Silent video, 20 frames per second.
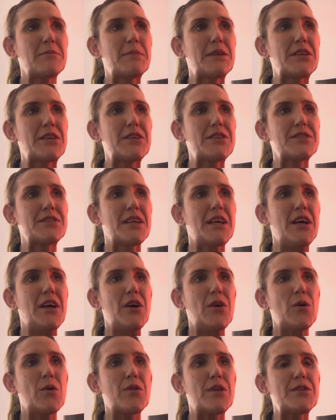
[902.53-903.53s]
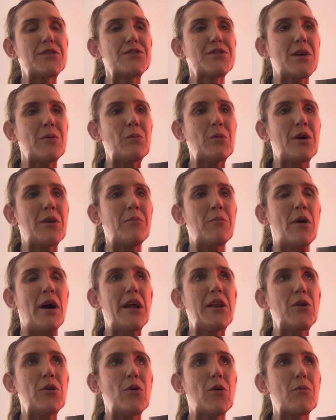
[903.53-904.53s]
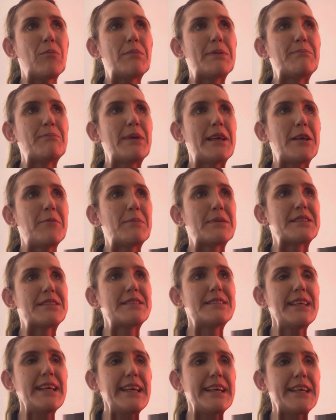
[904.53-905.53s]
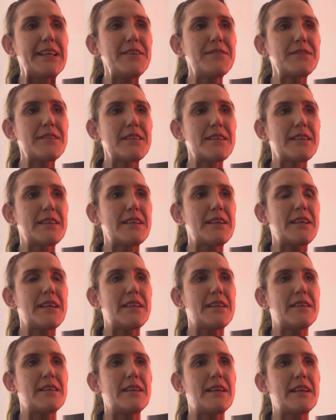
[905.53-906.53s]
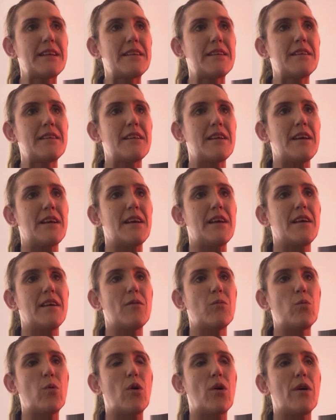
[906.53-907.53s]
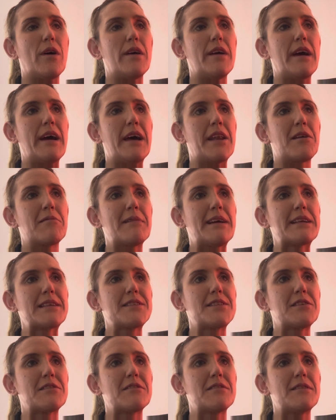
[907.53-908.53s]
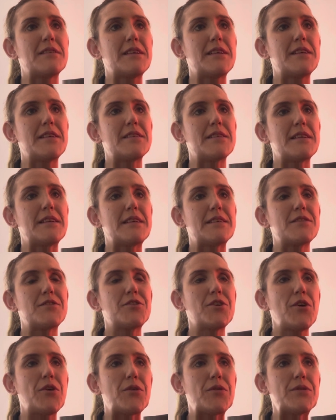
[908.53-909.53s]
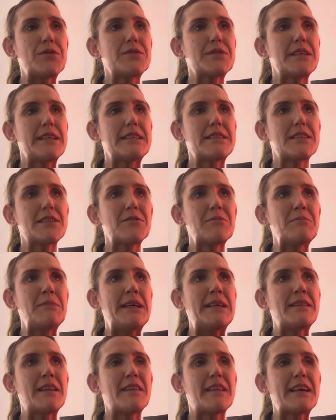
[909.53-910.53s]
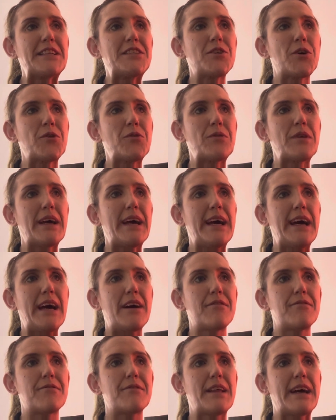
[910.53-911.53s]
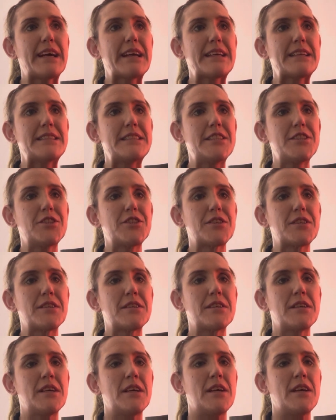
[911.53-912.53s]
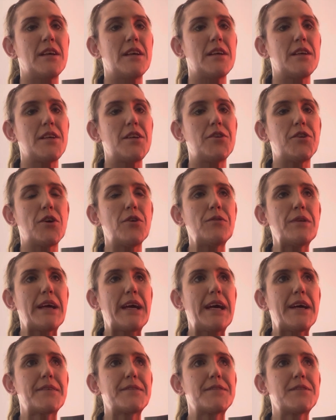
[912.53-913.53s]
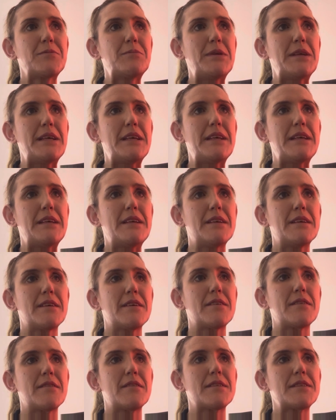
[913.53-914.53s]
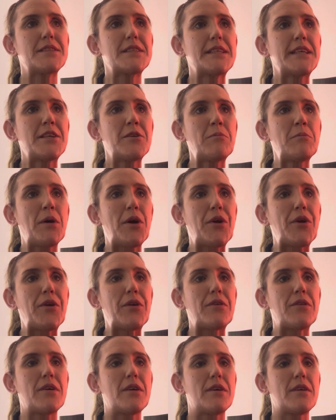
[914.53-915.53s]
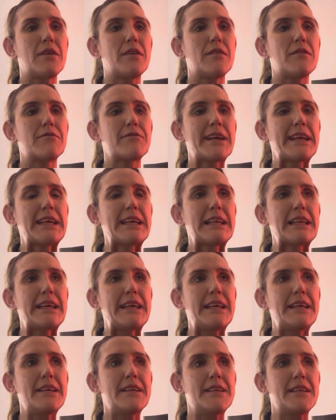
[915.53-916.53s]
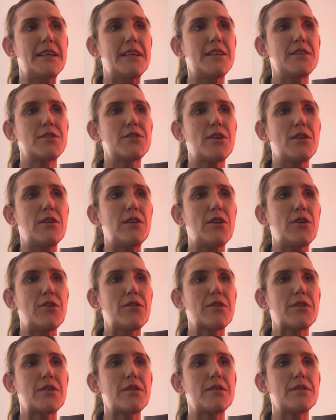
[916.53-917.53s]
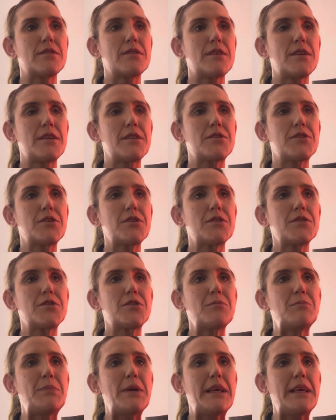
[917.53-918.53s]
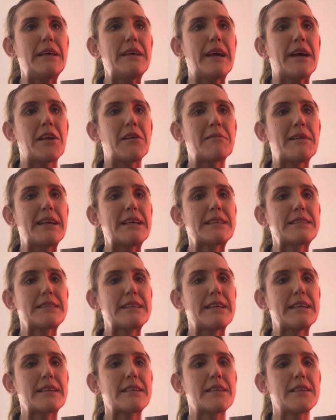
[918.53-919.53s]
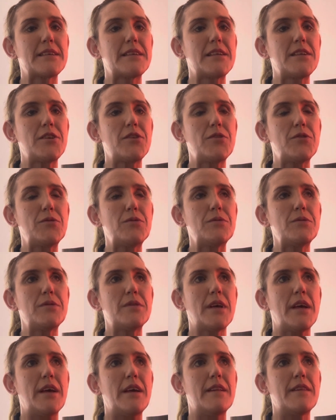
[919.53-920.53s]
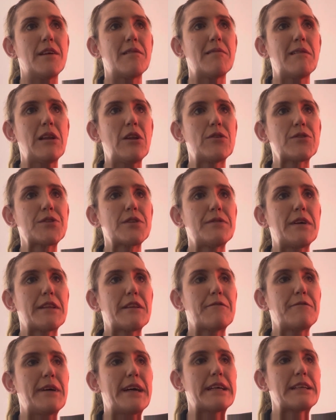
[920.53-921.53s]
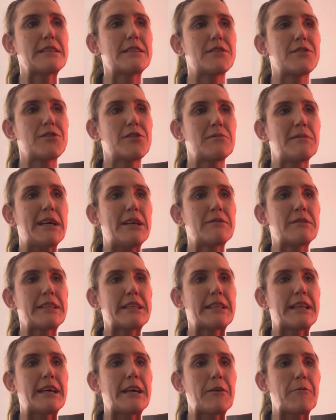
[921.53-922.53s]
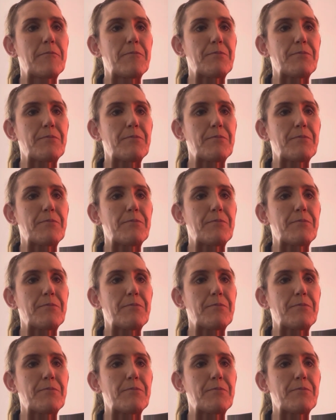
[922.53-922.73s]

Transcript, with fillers: because although someone might not be perceived in in what anorexia it shows it doesn't mean that they don't have that condition you don't have to be skin and bone frankly to look uh, to, to be anorexic you there are lots of other factors surrounding that